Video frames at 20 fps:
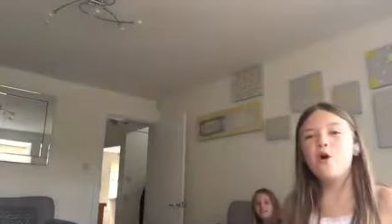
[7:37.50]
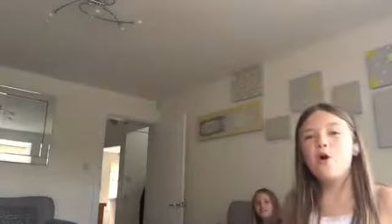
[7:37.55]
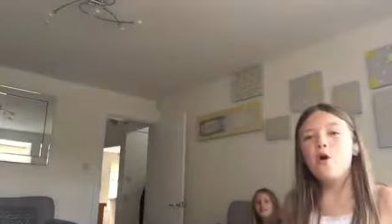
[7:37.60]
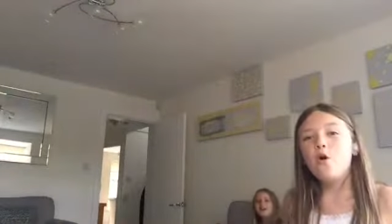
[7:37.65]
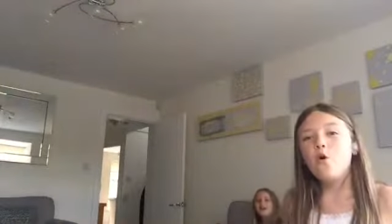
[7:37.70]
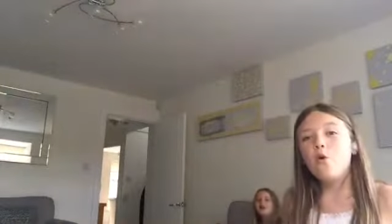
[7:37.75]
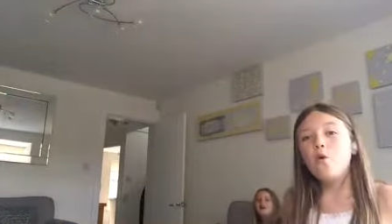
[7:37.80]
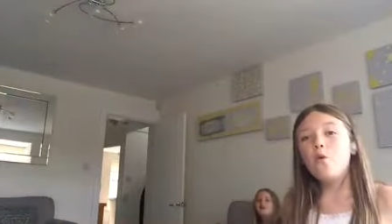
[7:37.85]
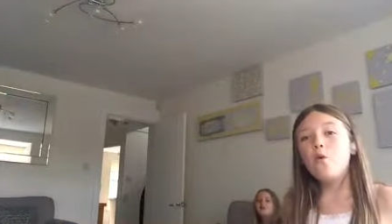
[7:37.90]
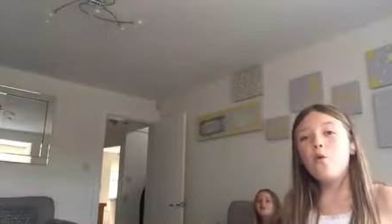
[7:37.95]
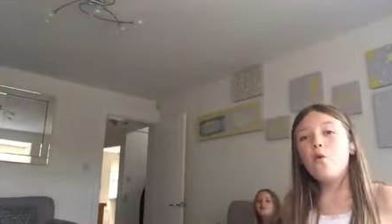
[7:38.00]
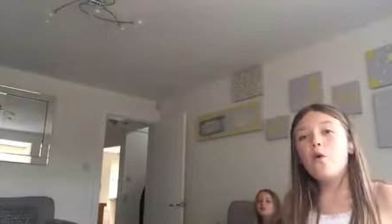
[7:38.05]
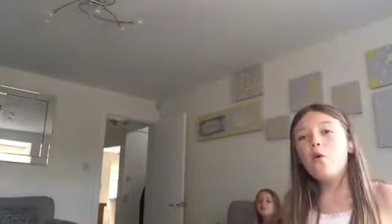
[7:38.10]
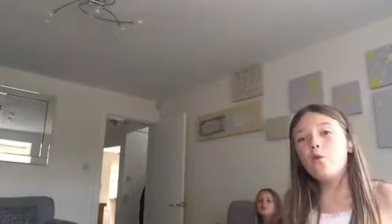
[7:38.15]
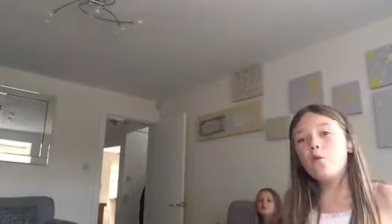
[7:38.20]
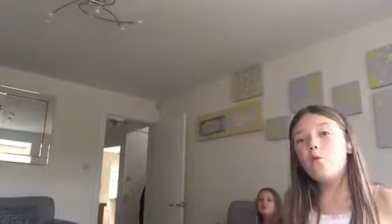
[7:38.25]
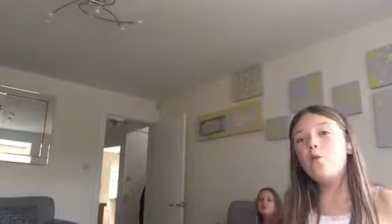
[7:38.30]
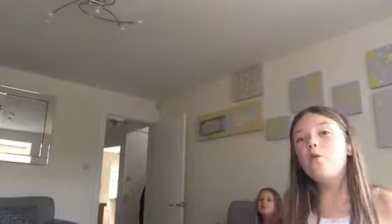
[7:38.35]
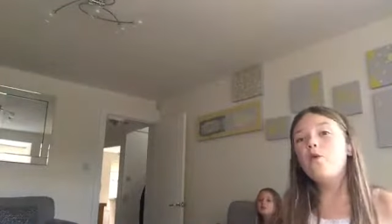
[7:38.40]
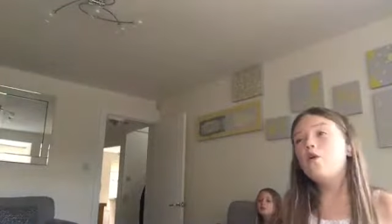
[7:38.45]
No.
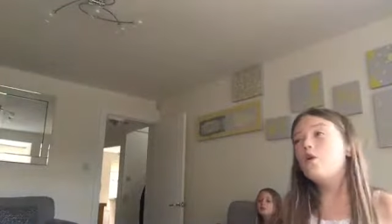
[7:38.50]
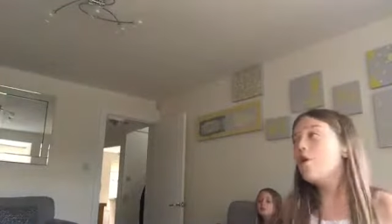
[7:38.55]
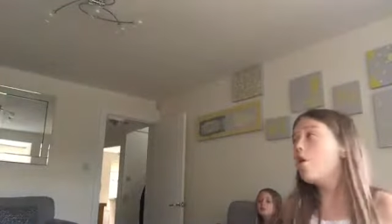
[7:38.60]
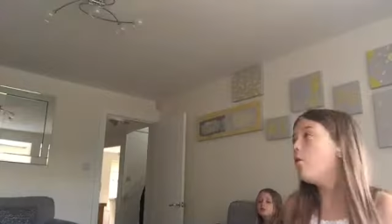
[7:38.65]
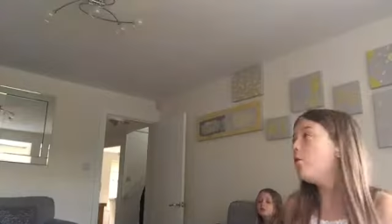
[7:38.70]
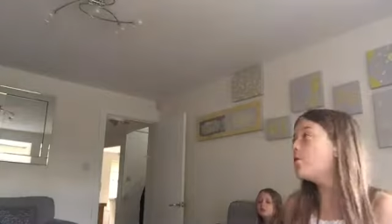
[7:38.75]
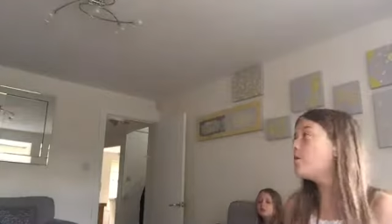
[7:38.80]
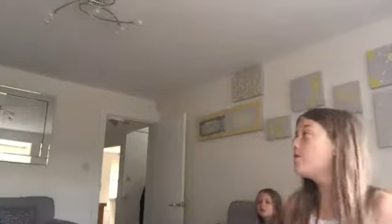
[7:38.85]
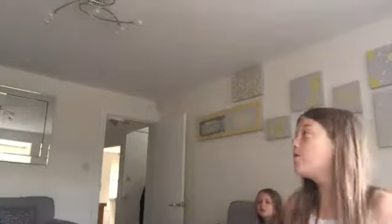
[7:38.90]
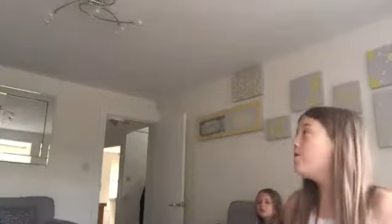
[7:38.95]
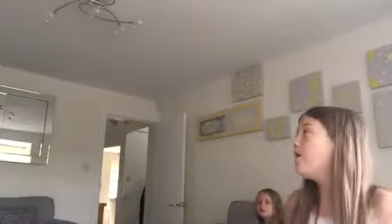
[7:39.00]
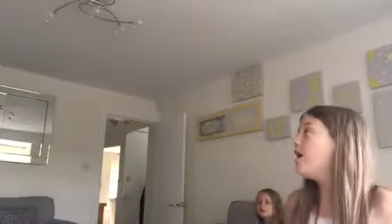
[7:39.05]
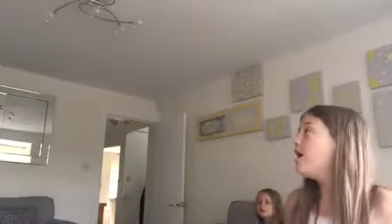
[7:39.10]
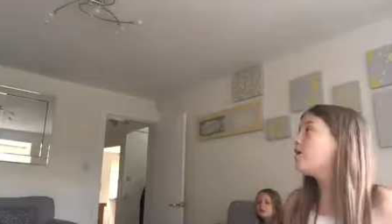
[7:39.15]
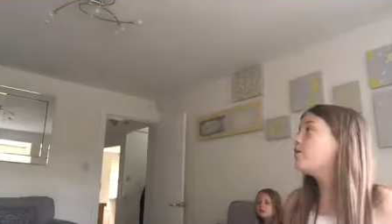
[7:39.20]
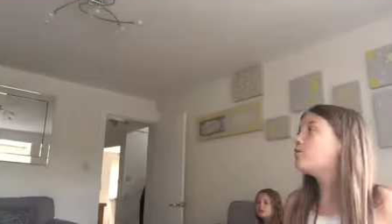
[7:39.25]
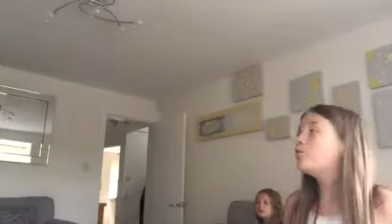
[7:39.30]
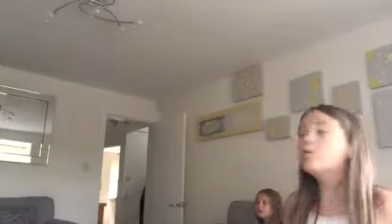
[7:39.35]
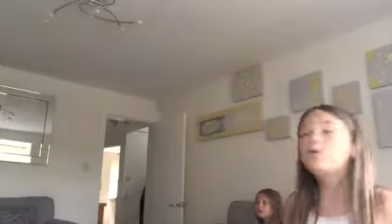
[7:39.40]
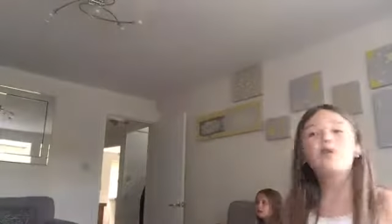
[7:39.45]
What? What? No, it's
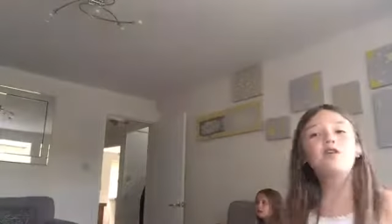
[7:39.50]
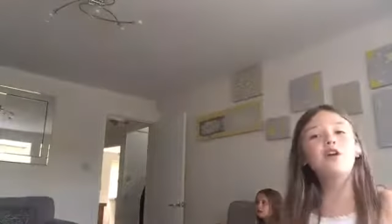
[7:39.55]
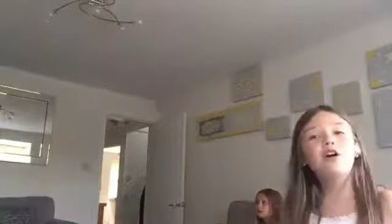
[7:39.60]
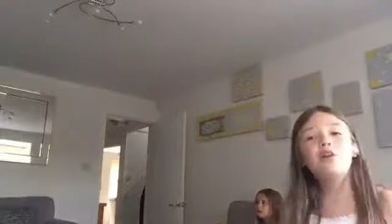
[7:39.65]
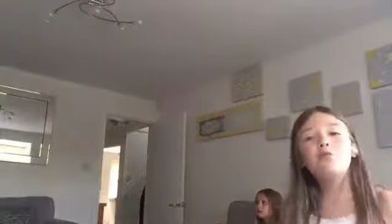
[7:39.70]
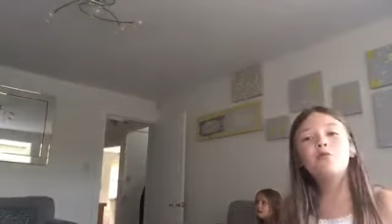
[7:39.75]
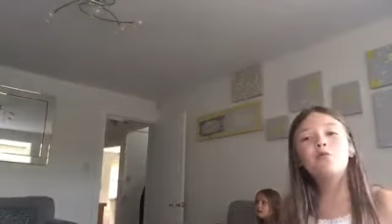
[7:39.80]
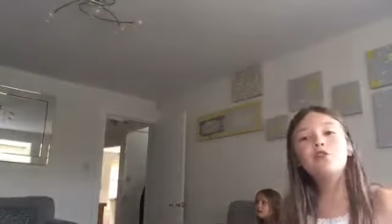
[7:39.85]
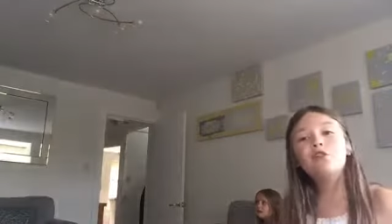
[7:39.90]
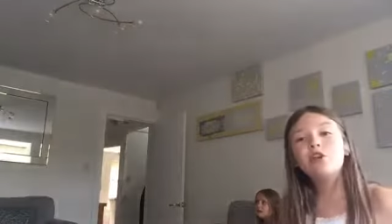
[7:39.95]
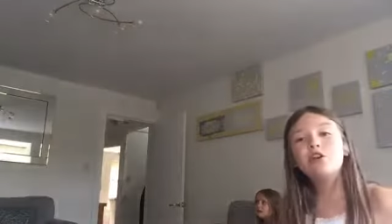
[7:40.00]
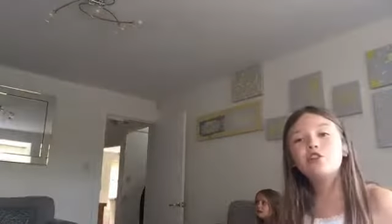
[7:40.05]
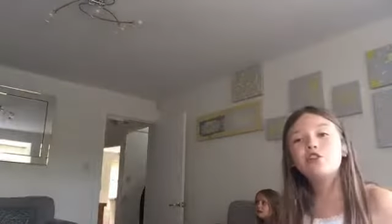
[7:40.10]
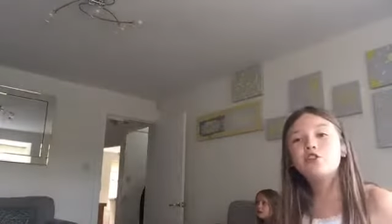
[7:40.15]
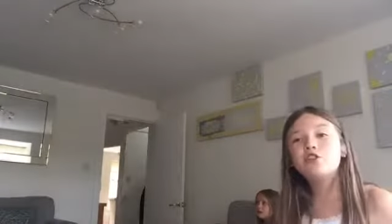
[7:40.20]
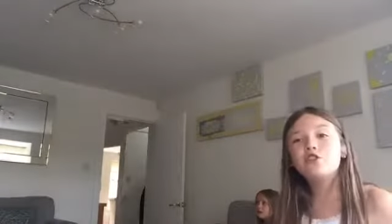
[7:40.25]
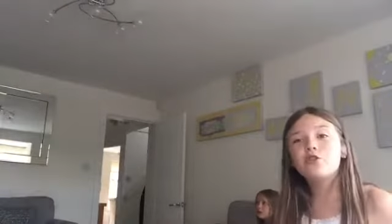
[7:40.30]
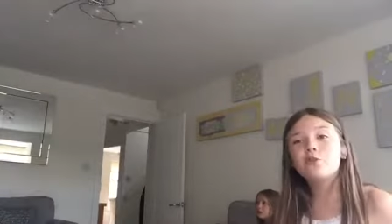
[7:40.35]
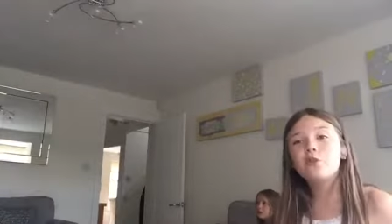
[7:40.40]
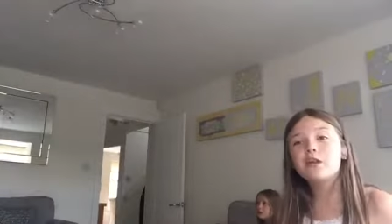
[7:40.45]
fine. We'll not. We'll not
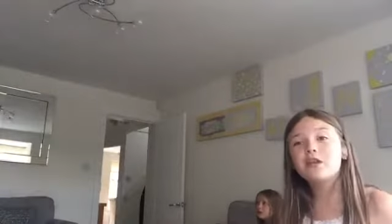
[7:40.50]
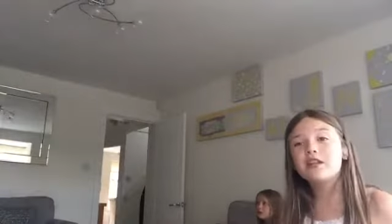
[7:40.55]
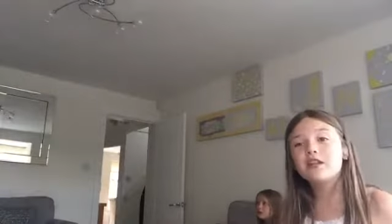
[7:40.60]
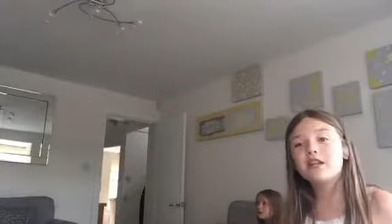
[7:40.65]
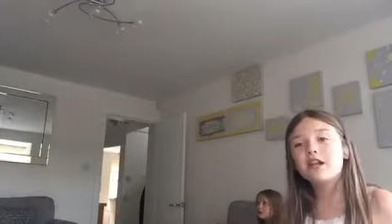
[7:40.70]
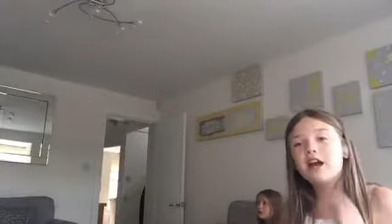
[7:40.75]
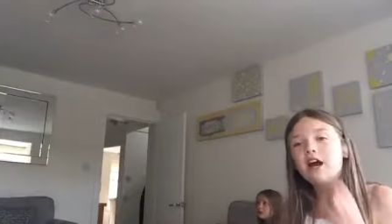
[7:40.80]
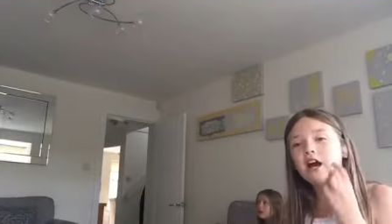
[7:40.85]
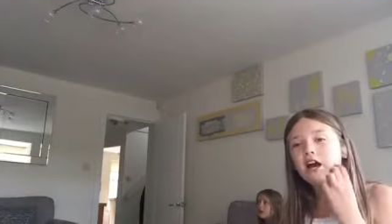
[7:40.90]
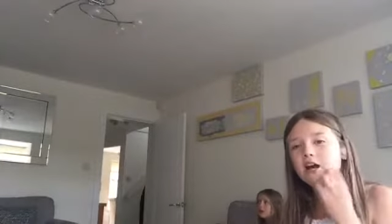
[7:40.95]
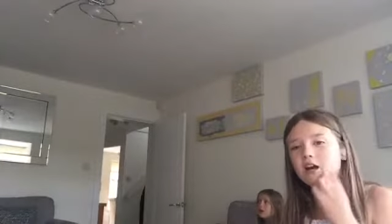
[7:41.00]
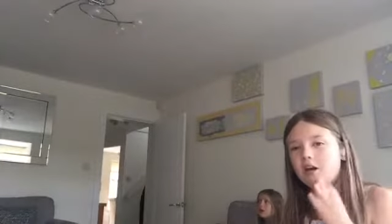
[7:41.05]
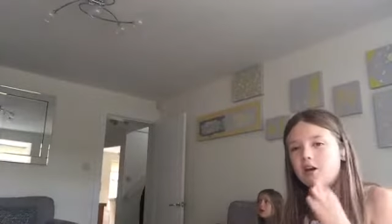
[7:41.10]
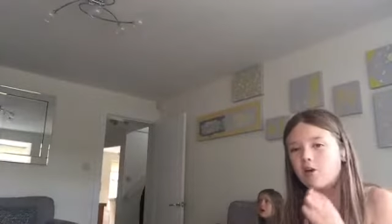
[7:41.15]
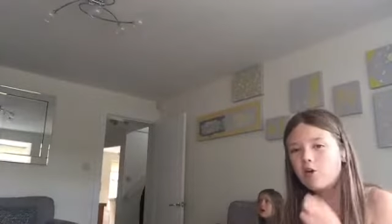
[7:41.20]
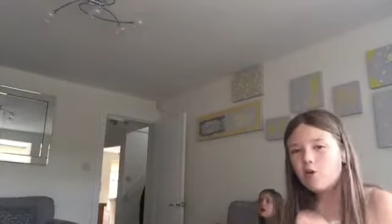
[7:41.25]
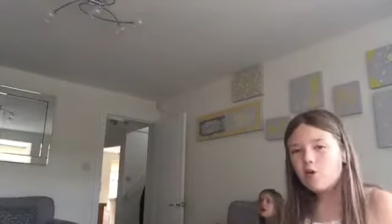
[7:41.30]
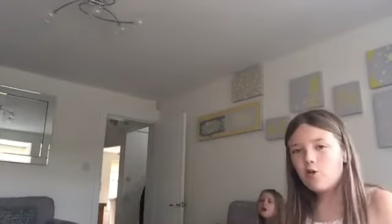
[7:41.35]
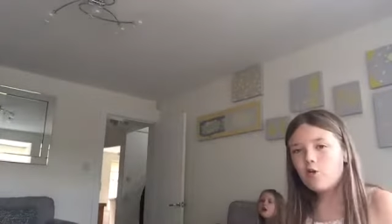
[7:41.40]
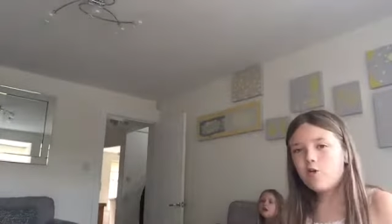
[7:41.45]
just do it tonight.
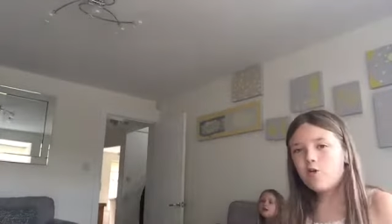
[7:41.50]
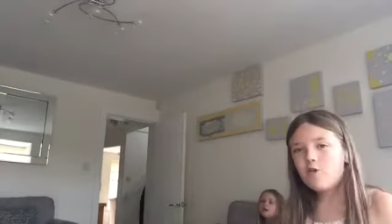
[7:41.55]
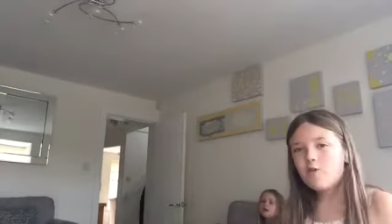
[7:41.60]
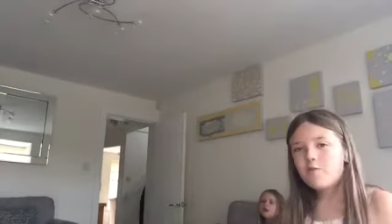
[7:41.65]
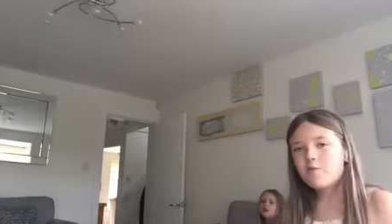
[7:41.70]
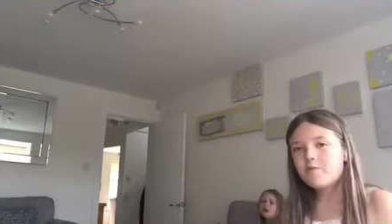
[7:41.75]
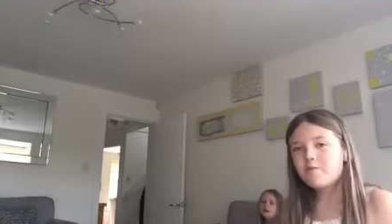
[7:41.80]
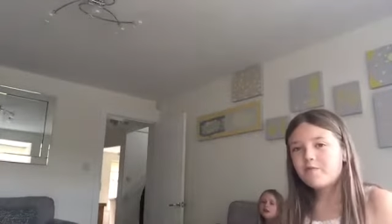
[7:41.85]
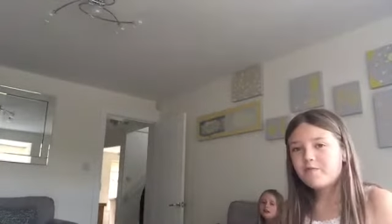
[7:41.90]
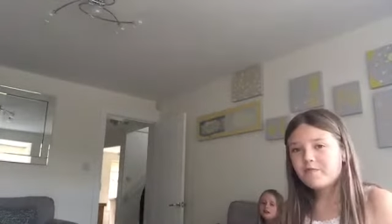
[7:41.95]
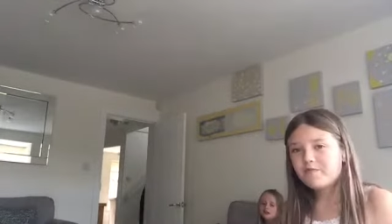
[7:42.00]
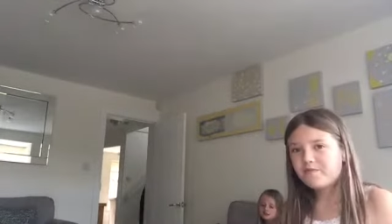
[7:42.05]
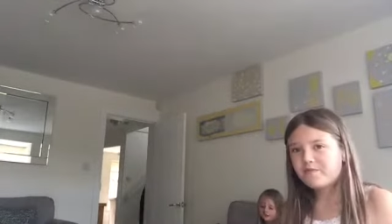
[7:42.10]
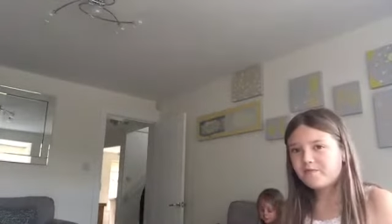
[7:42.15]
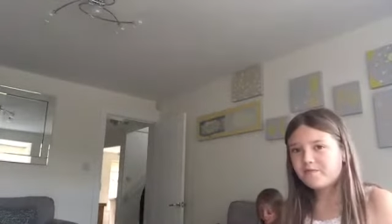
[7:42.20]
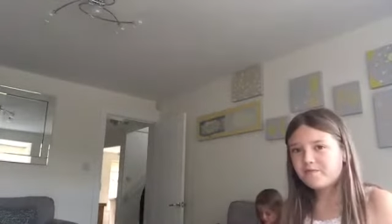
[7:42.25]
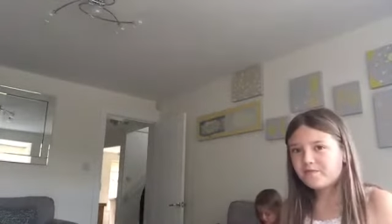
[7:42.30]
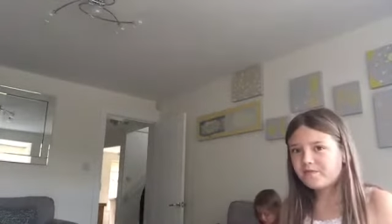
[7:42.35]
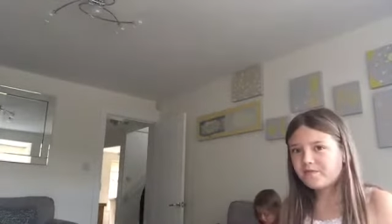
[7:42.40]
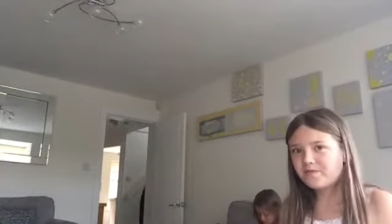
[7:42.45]
No, please.